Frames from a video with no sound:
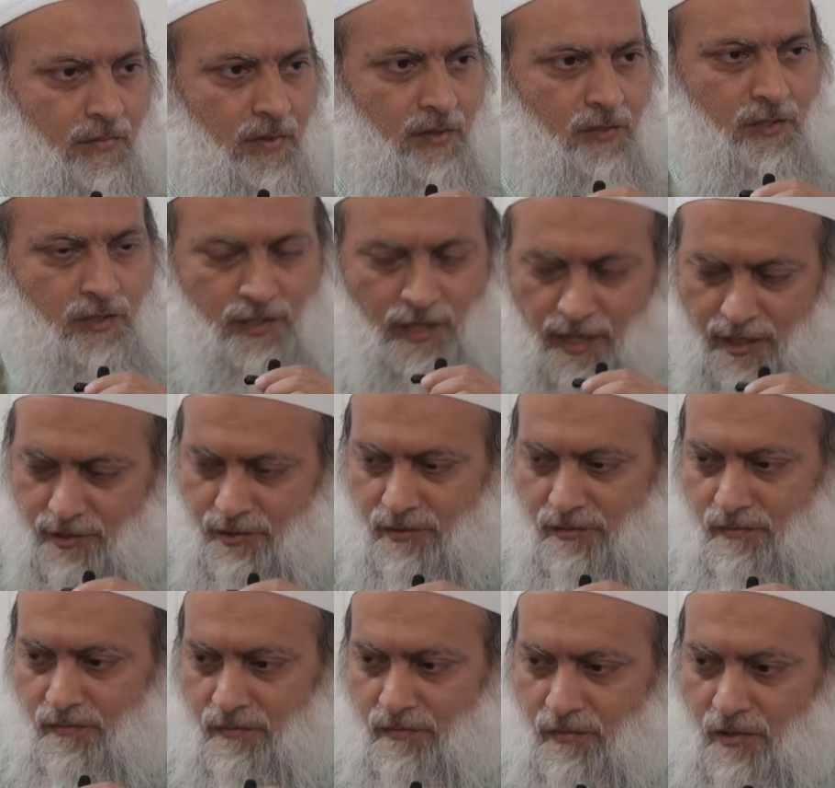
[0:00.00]
He said,
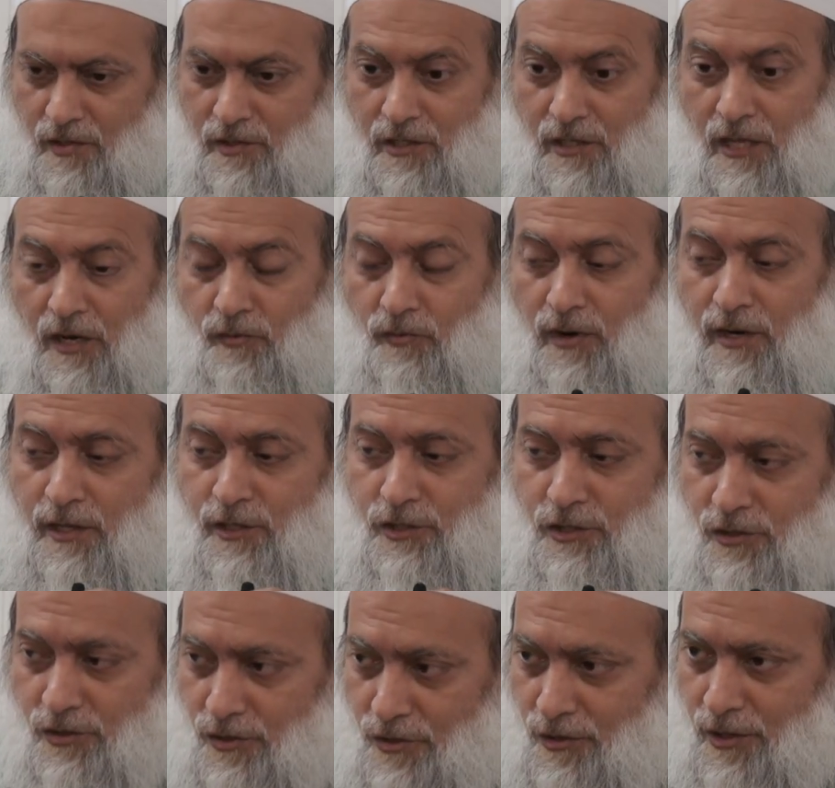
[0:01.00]
yes. He said, then what
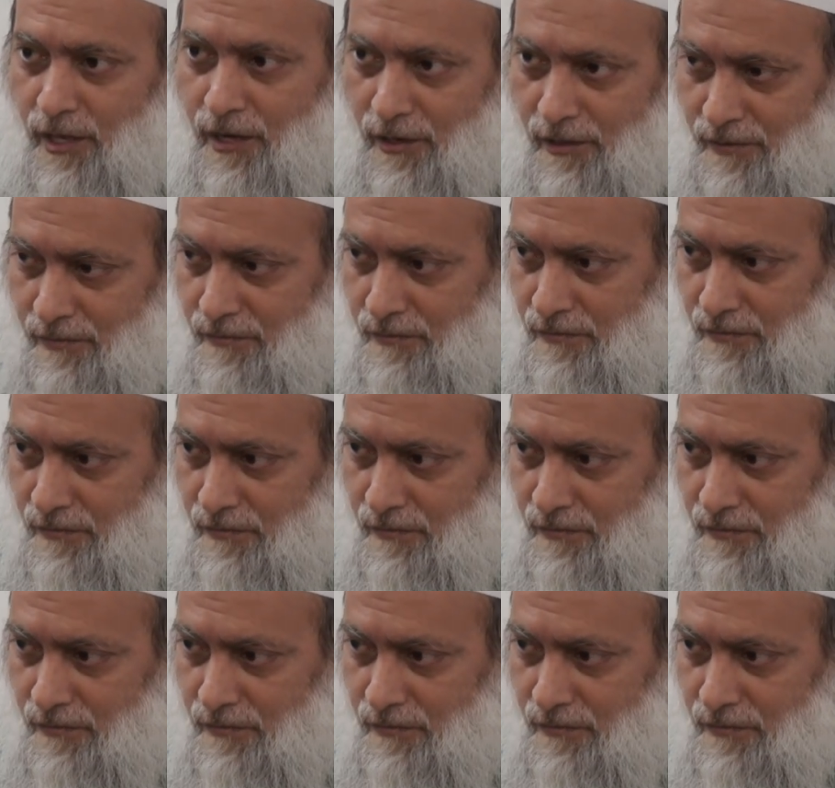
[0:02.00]
did you do there?